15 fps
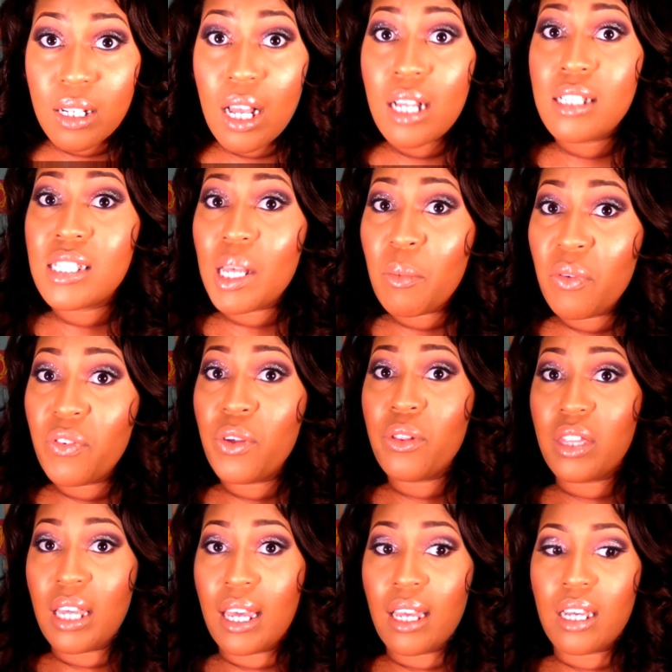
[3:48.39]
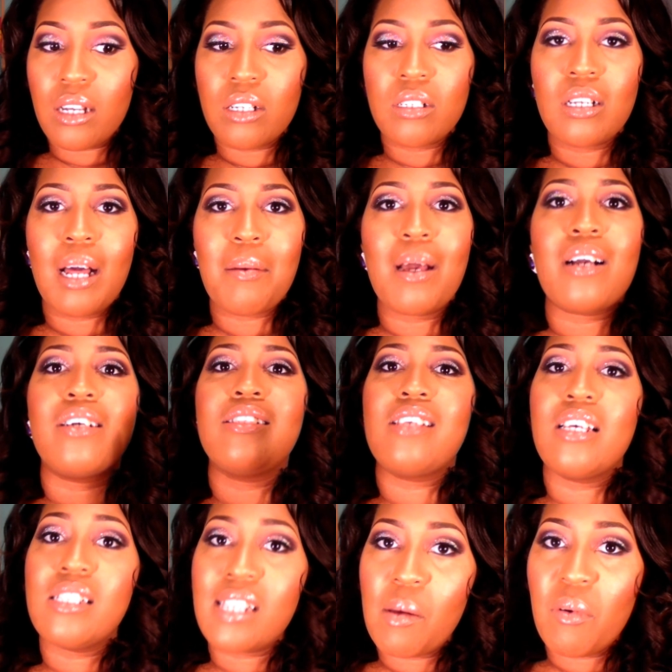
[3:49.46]
Some of you think, I'm not gonna say
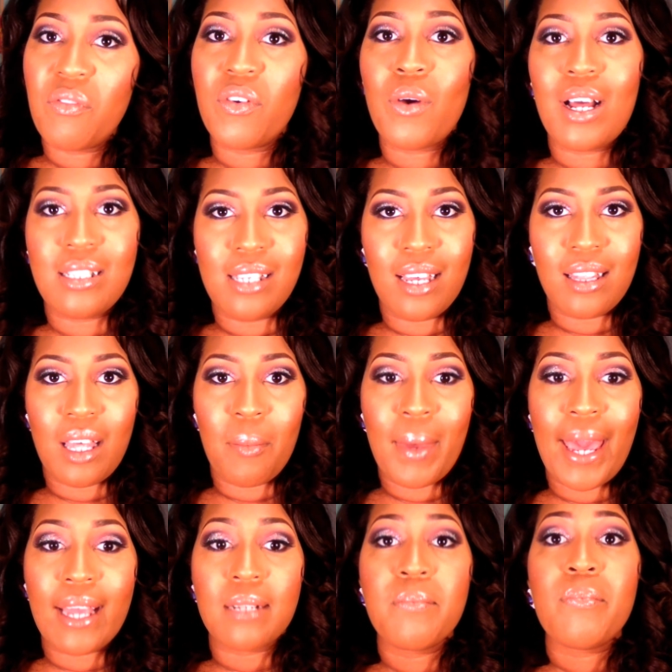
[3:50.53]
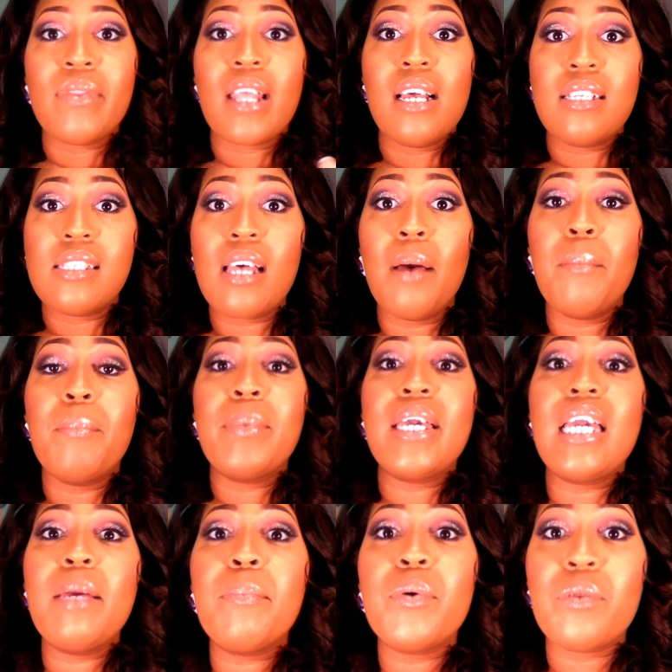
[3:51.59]
some of you, I take that back. Some
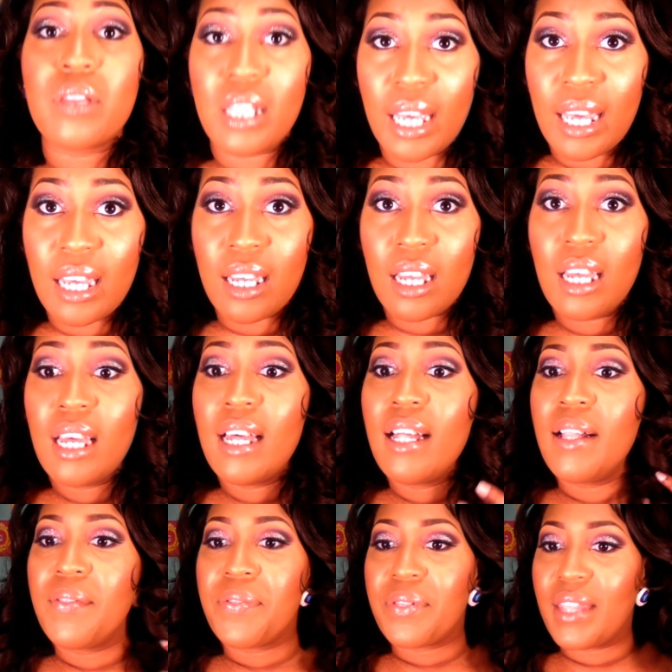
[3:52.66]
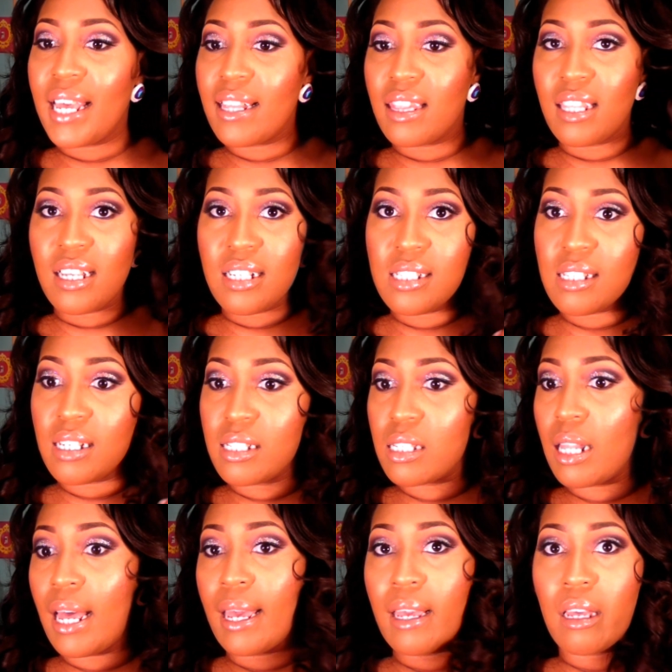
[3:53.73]
people think that this is
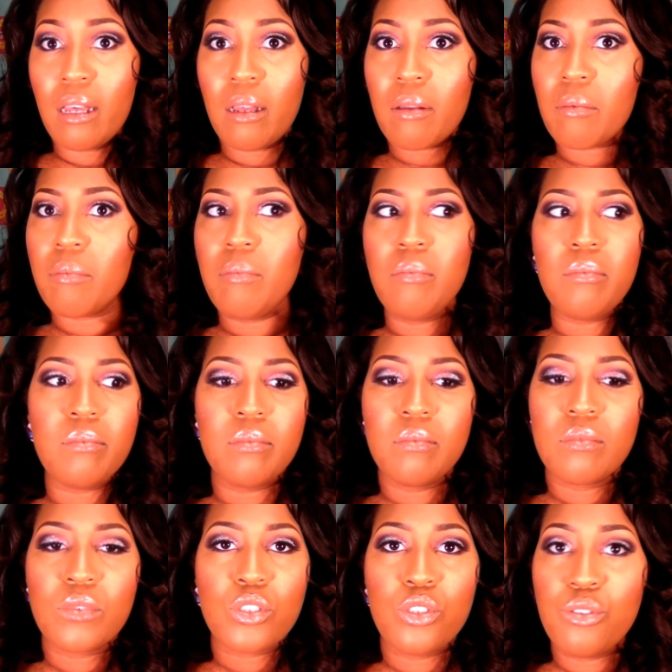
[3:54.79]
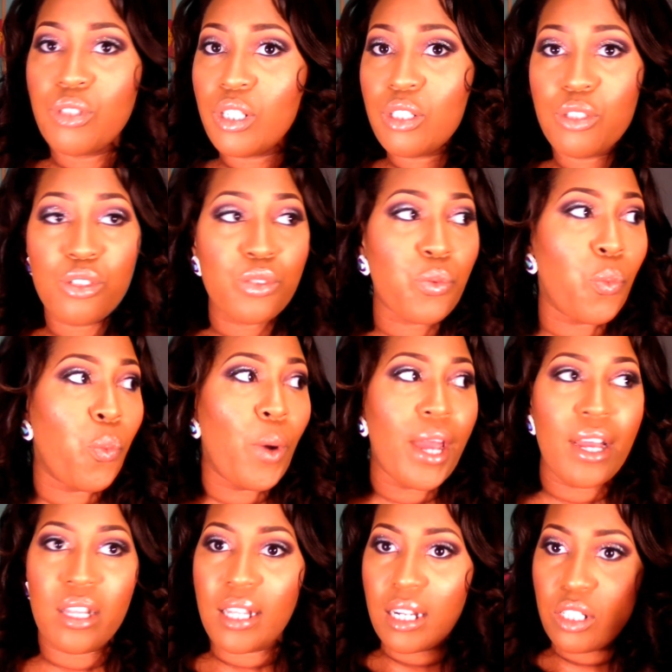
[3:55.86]
like, you could
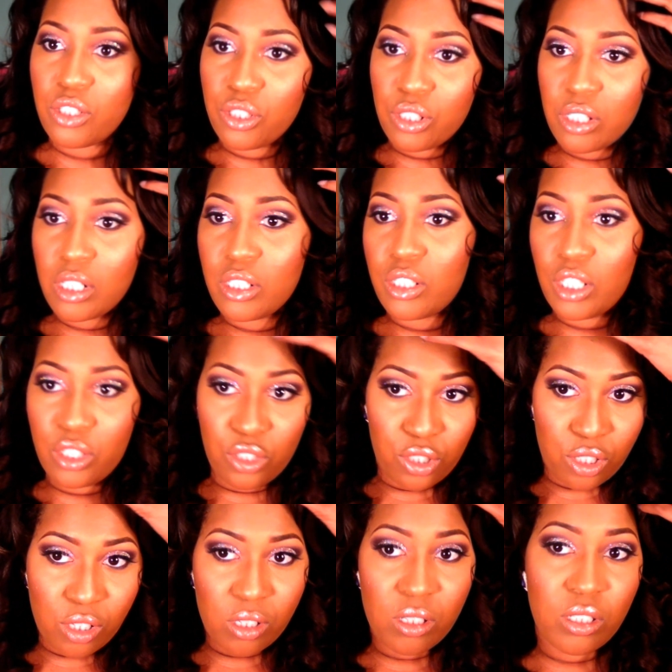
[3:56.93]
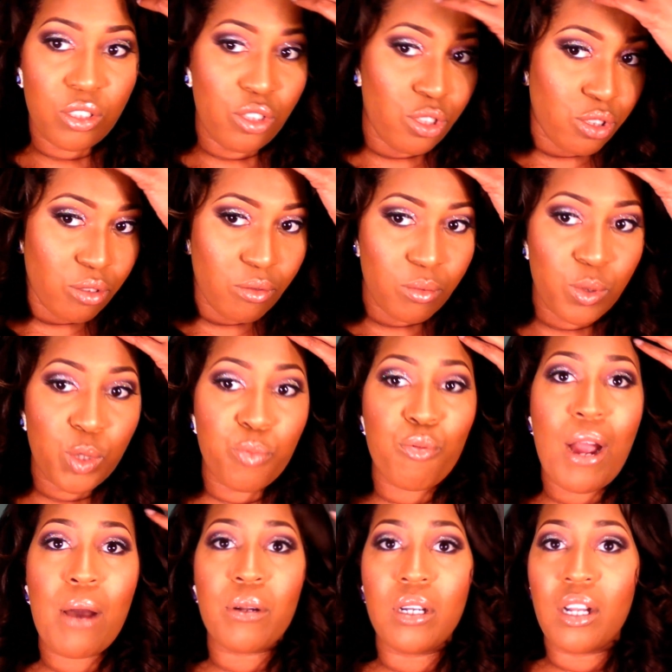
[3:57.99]
swear that it just
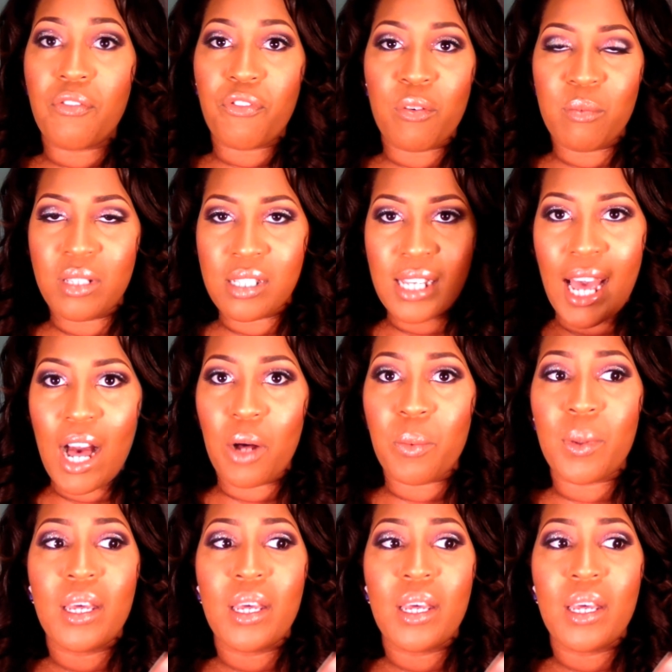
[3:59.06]
sprouted up from the scalp.